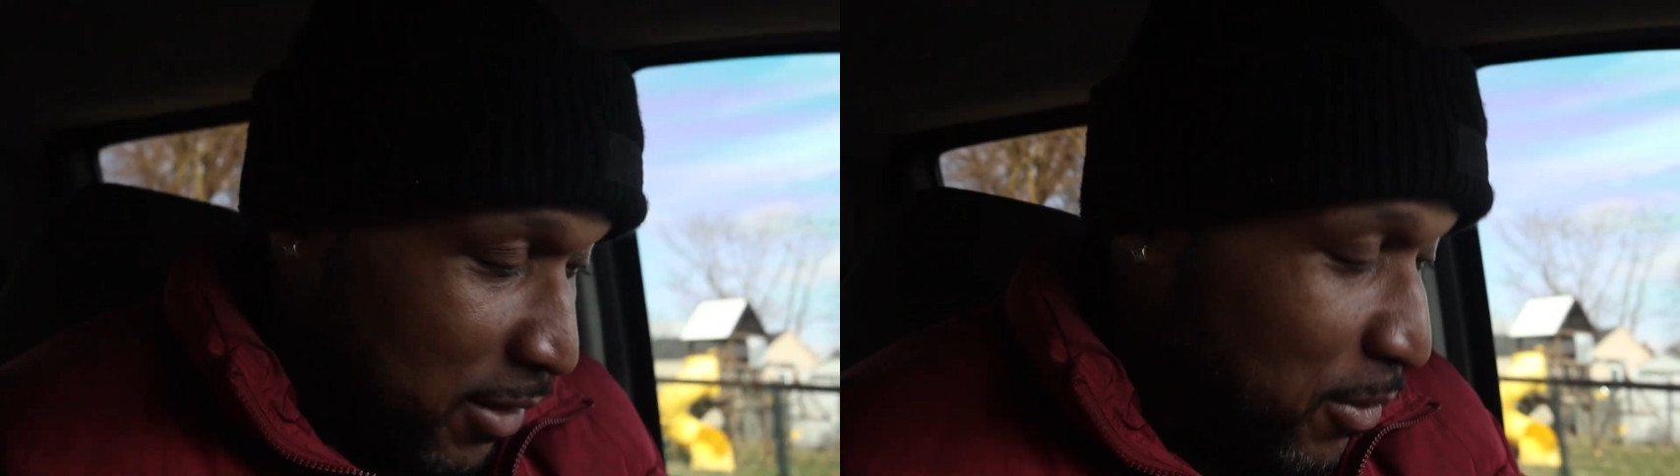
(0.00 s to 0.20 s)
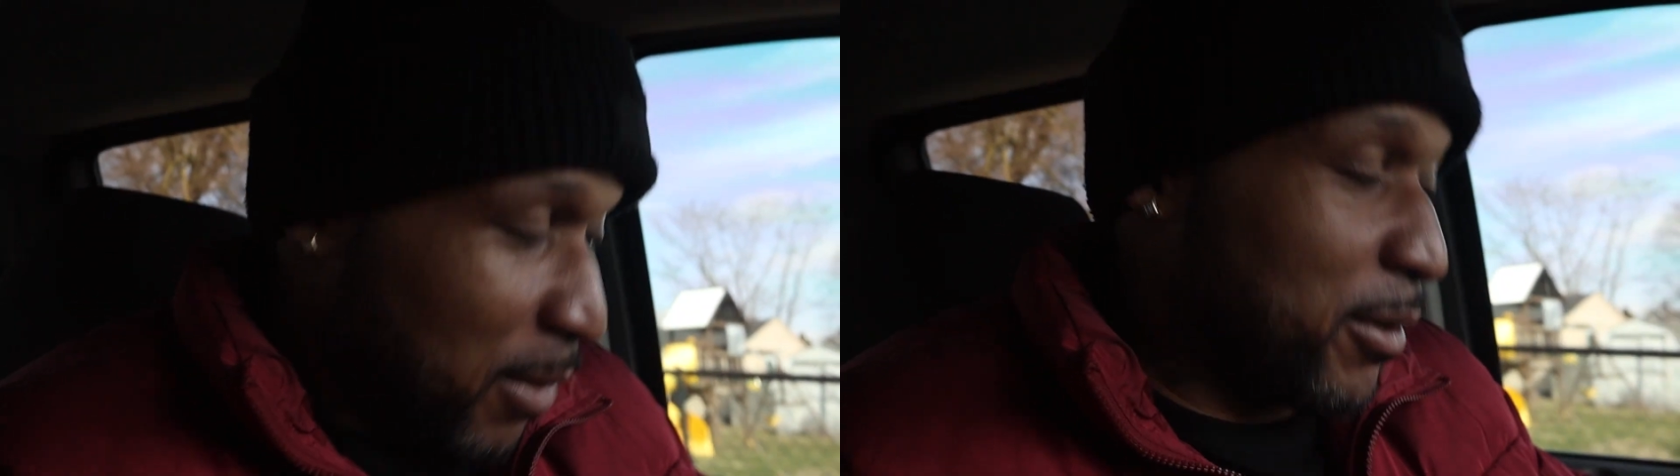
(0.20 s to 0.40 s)

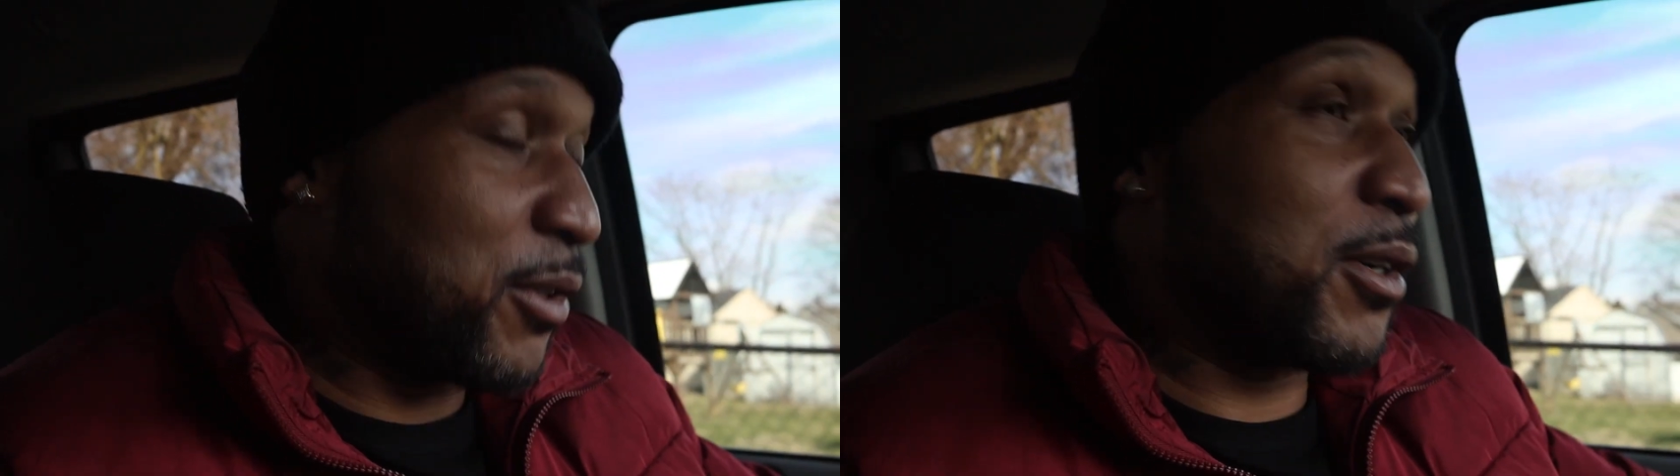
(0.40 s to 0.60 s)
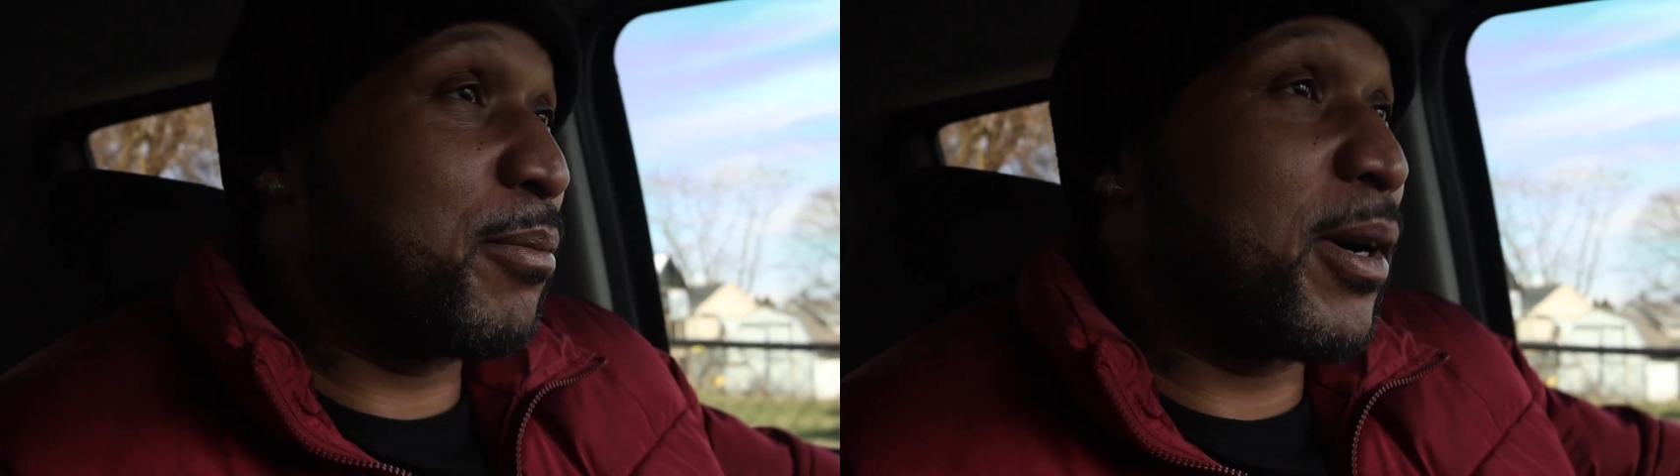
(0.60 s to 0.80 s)
what I'm gonna
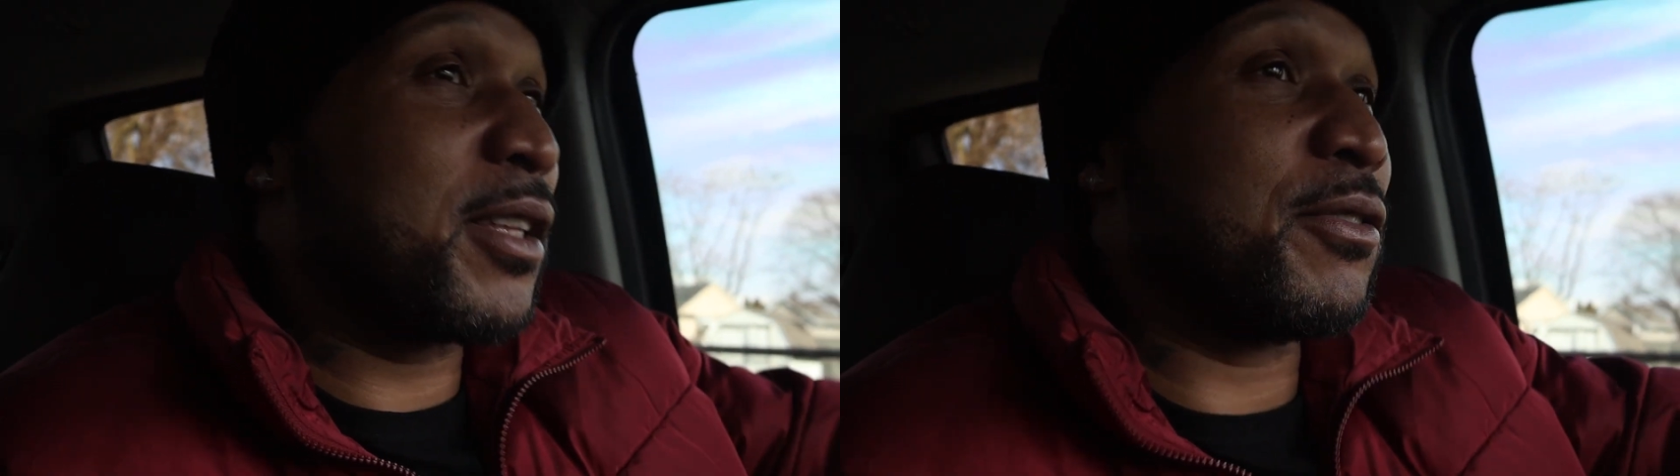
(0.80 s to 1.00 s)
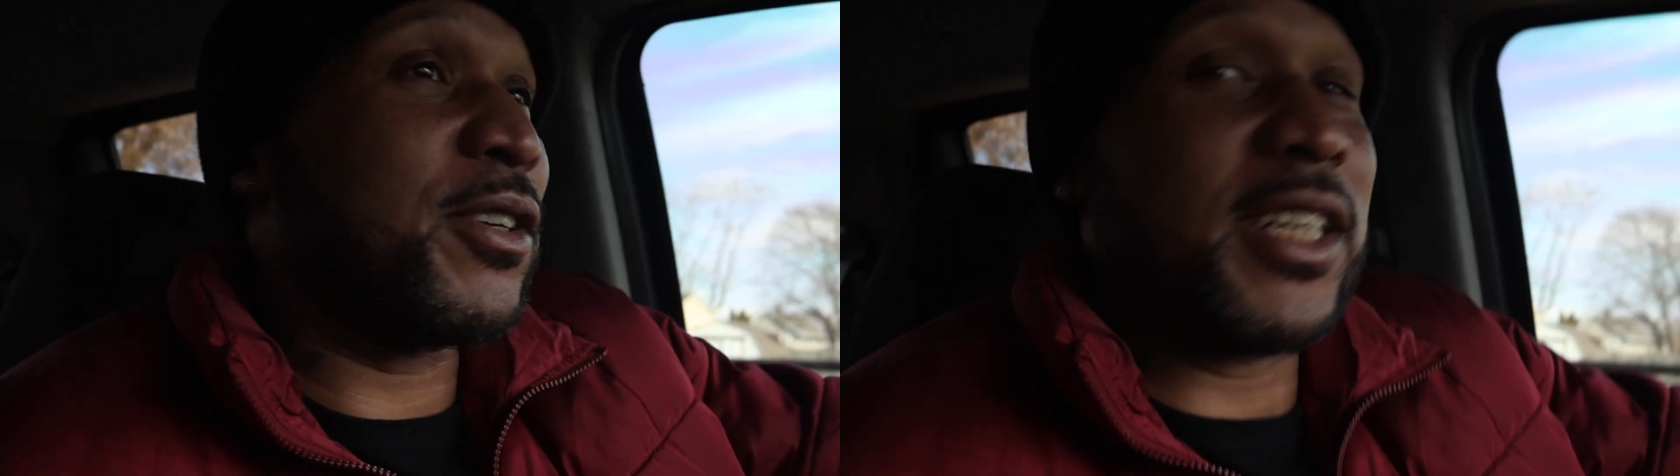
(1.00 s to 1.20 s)
do about
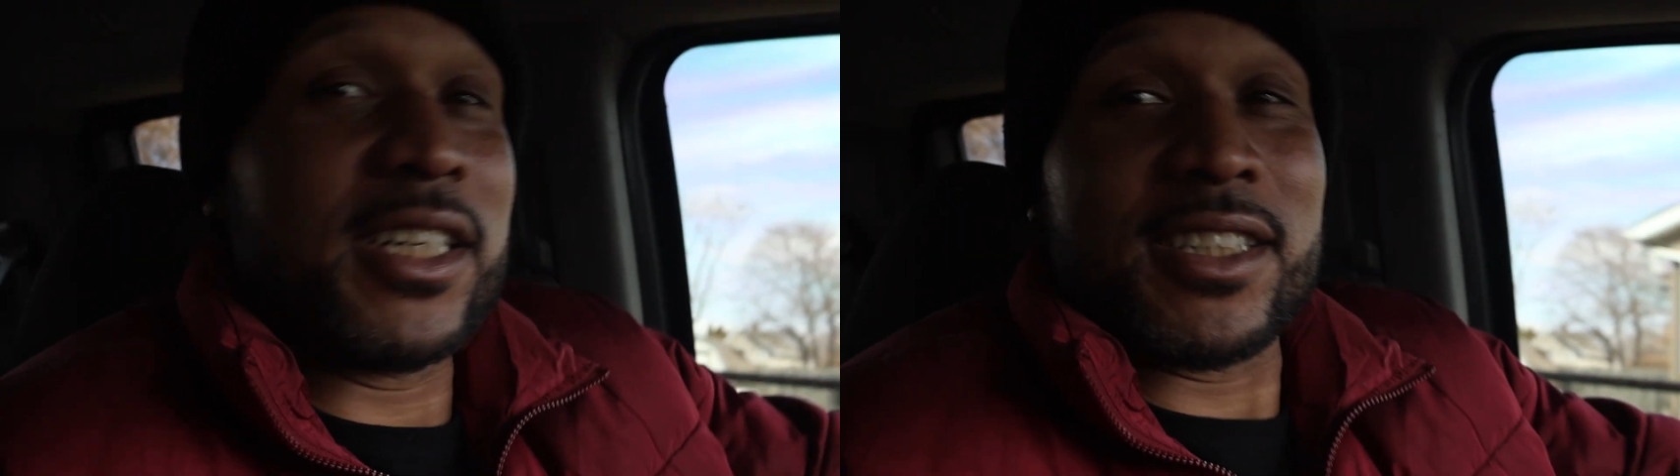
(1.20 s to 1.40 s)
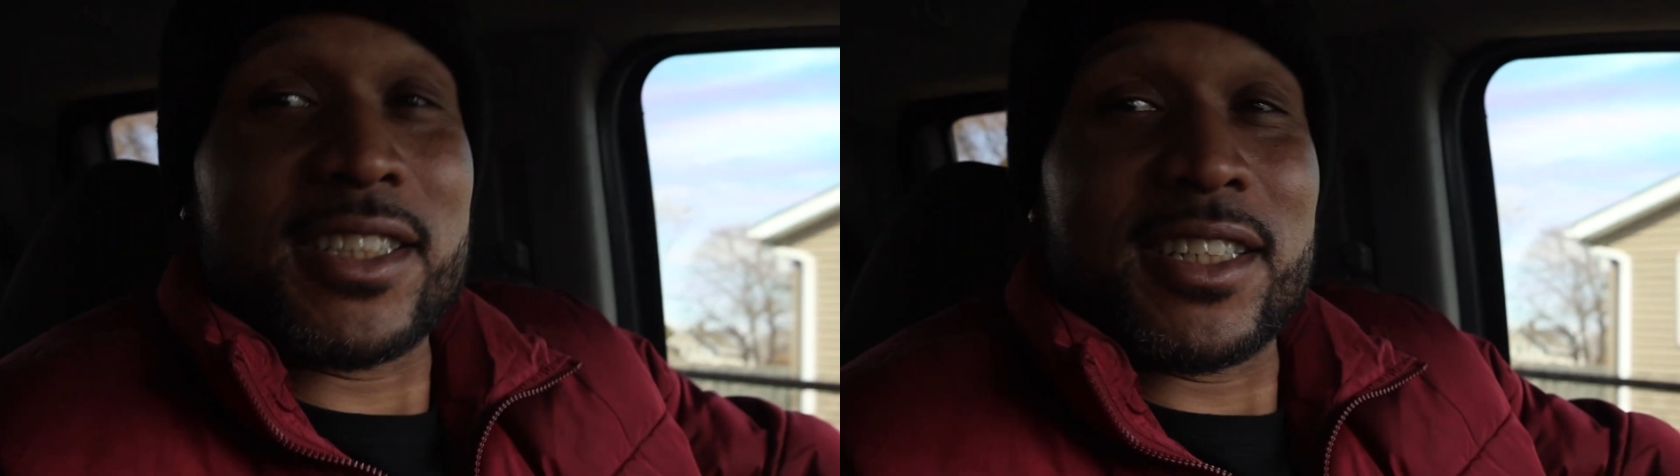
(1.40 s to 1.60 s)
the rear
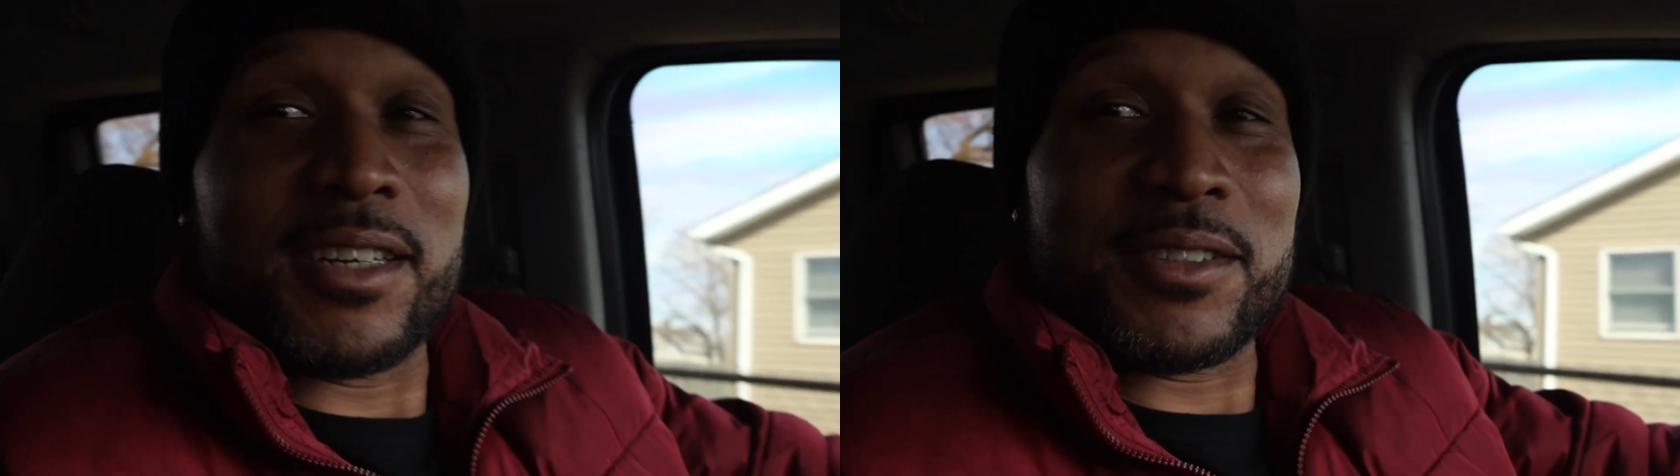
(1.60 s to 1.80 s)
end and stuff.